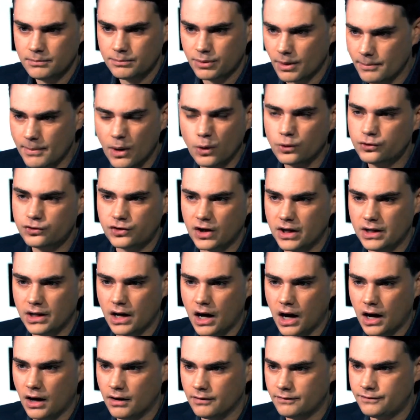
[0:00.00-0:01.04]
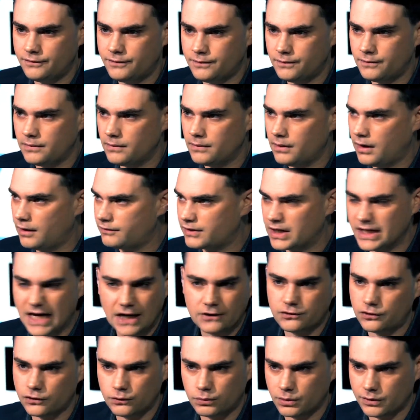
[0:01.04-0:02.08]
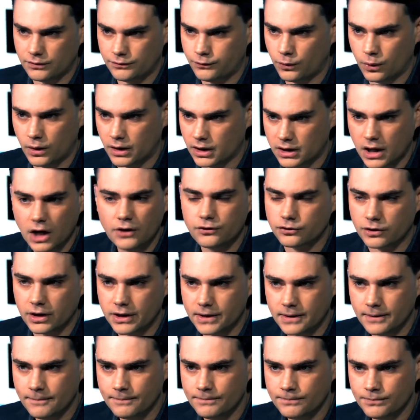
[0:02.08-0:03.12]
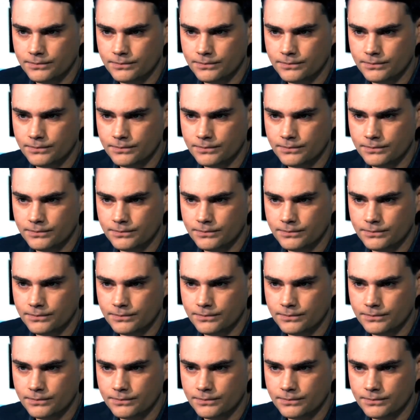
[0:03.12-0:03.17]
promotion of connections with a foreign country.